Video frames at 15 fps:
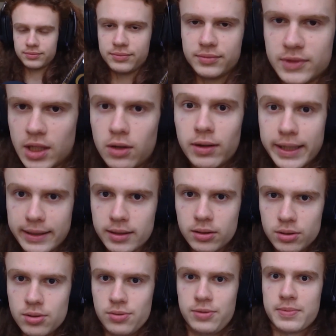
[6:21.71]
No, I
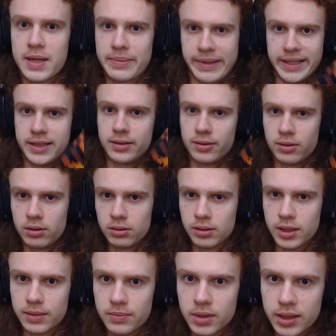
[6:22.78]
didn't lose my mind. Don't look at me